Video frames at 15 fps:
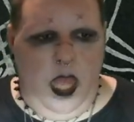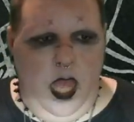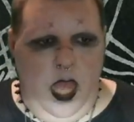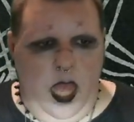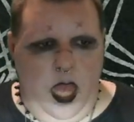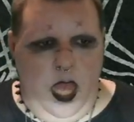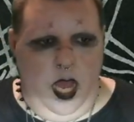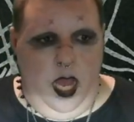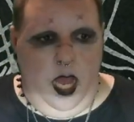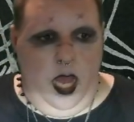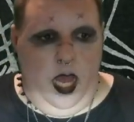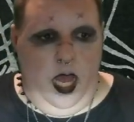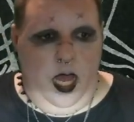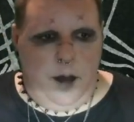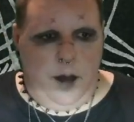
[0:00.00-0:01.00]

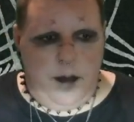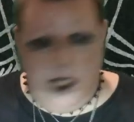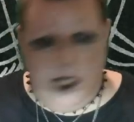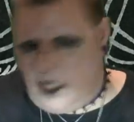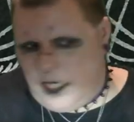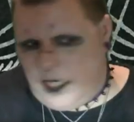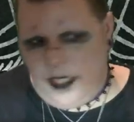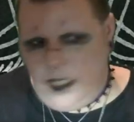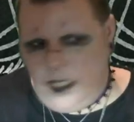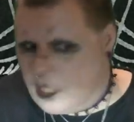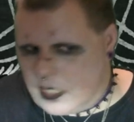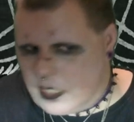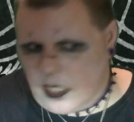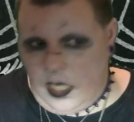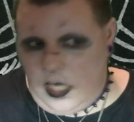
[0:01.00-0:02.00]
Um,
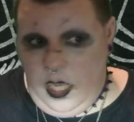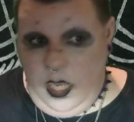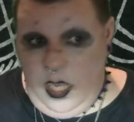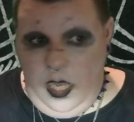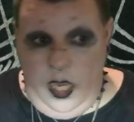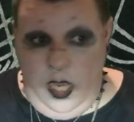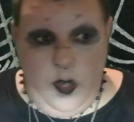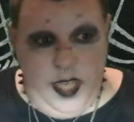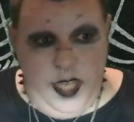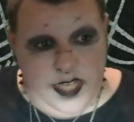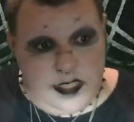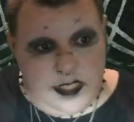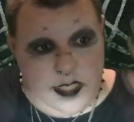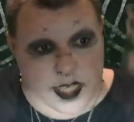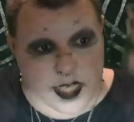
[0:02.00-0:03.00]
oh yes,
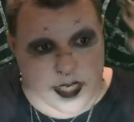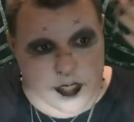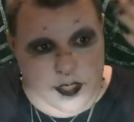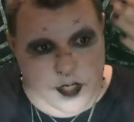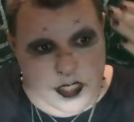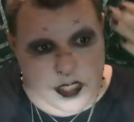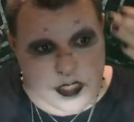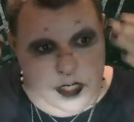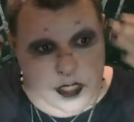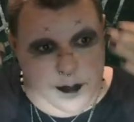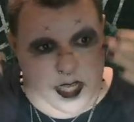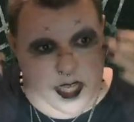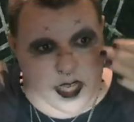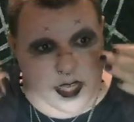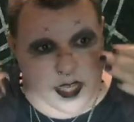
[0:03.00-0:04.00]
and you can see my
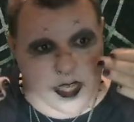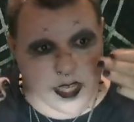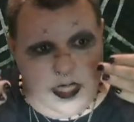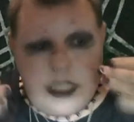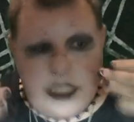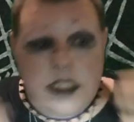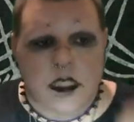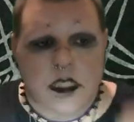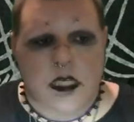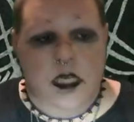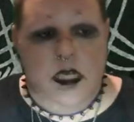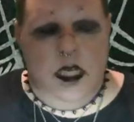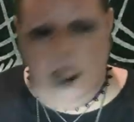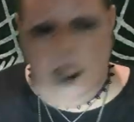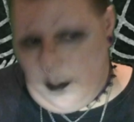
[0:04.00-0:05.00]

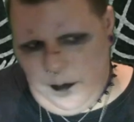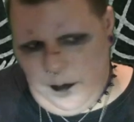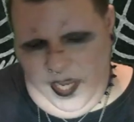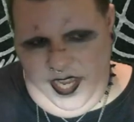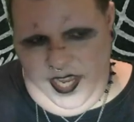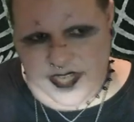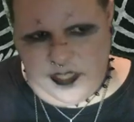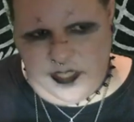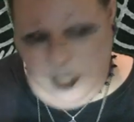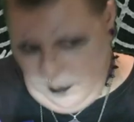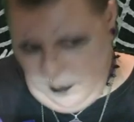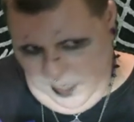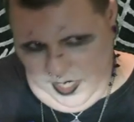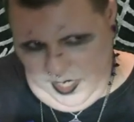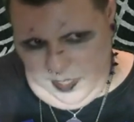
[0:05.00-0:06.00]
my excellent
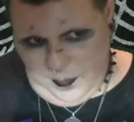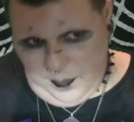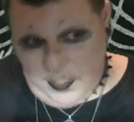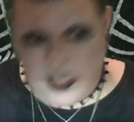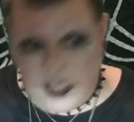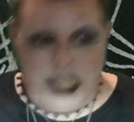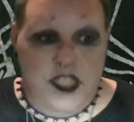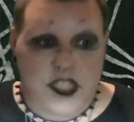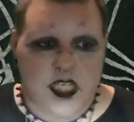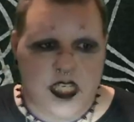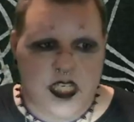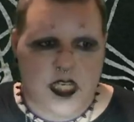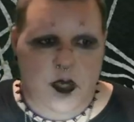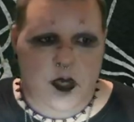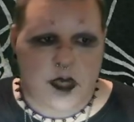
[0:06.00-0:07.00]
makeup because I actually did go
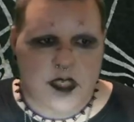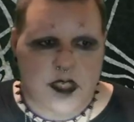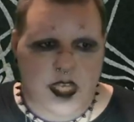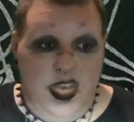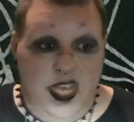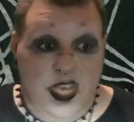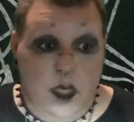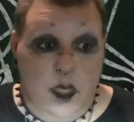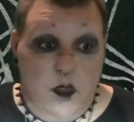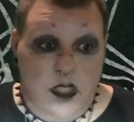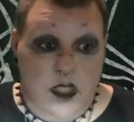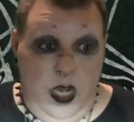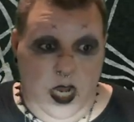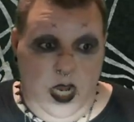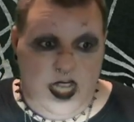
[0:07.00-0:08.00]
out today and it was hot,
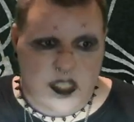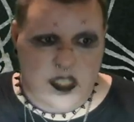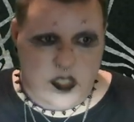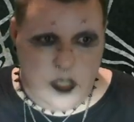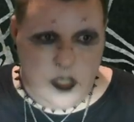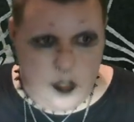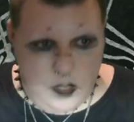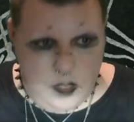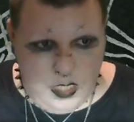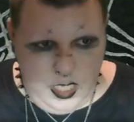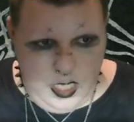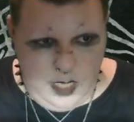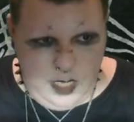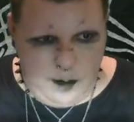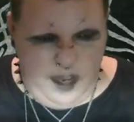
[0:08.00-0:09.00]
so
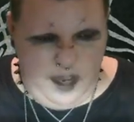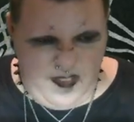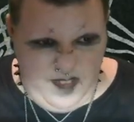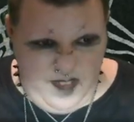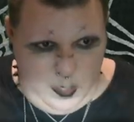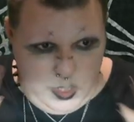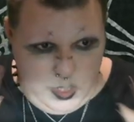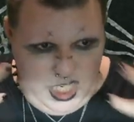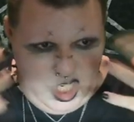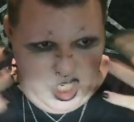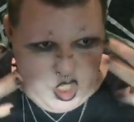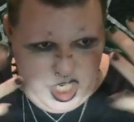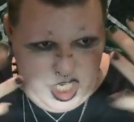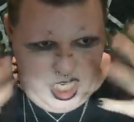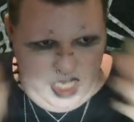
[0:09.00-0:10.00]
my foundation and
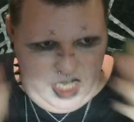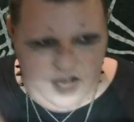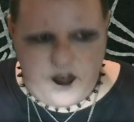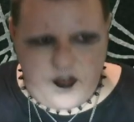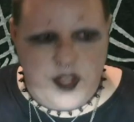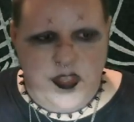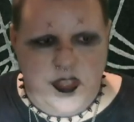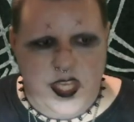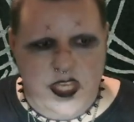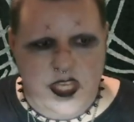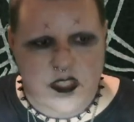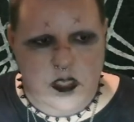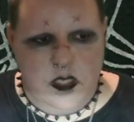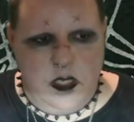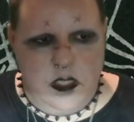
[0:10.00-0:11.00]
everything is
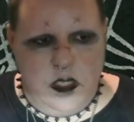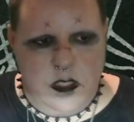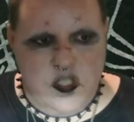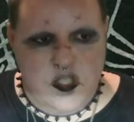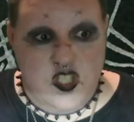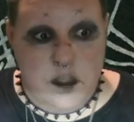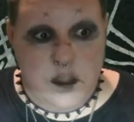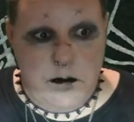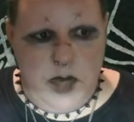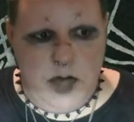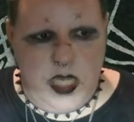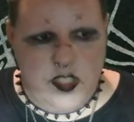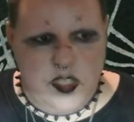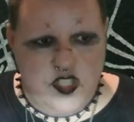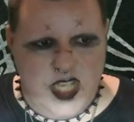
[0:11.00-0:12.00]
all smudged
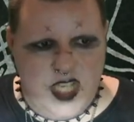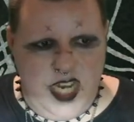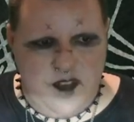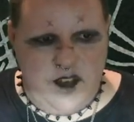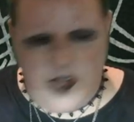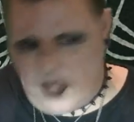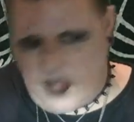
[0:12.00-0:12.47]
and everything.